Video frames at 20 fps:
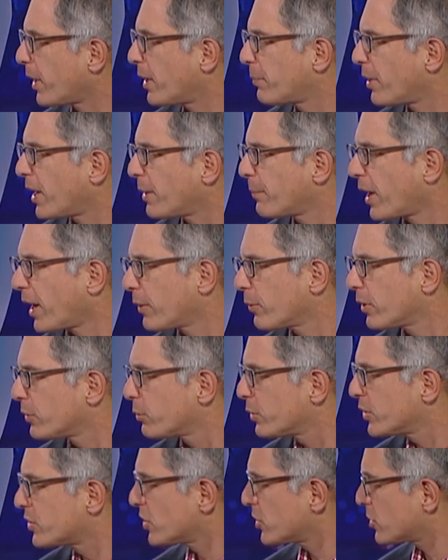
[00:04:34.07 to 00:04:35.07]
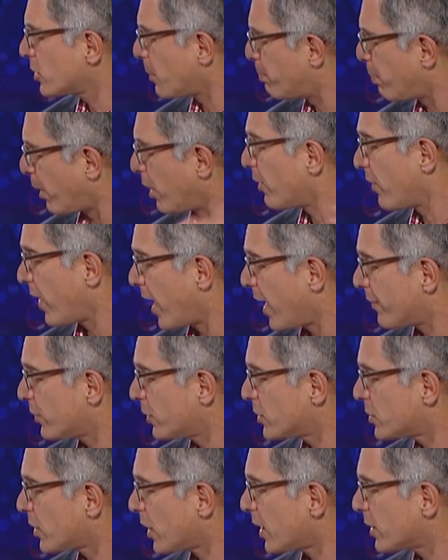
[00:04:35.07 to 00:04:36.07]
by my read, which is above
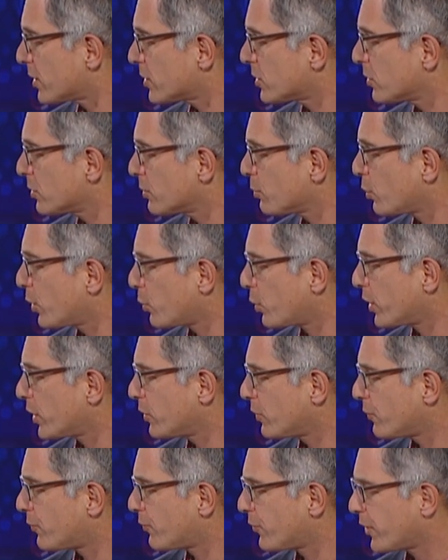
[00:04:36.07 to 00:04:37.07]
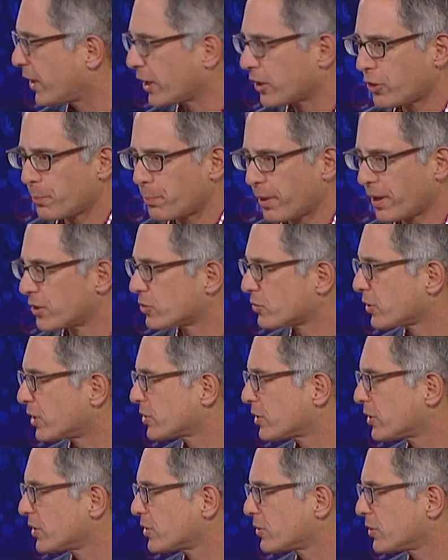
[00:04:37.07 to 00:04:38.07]
average, I assume. What do you think the
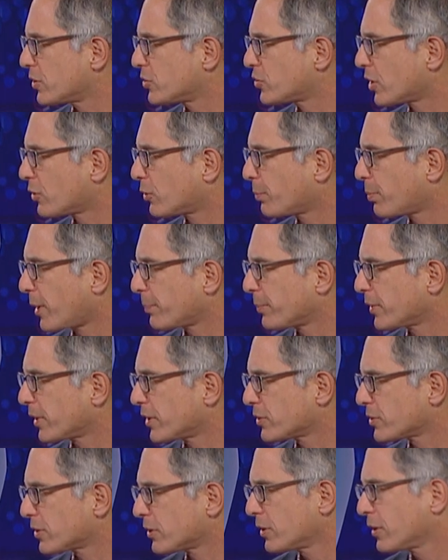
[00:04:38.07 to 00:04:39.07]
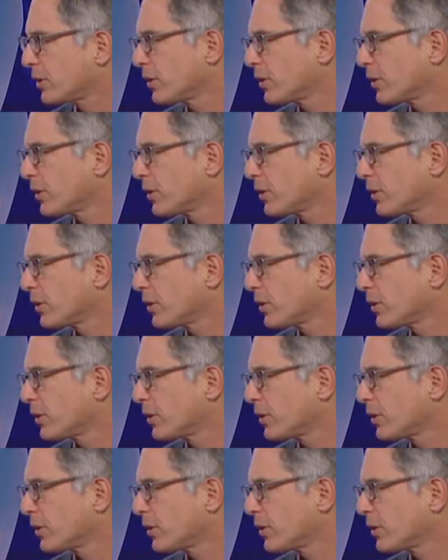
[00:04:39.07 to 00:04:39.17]
penetration is in the general population?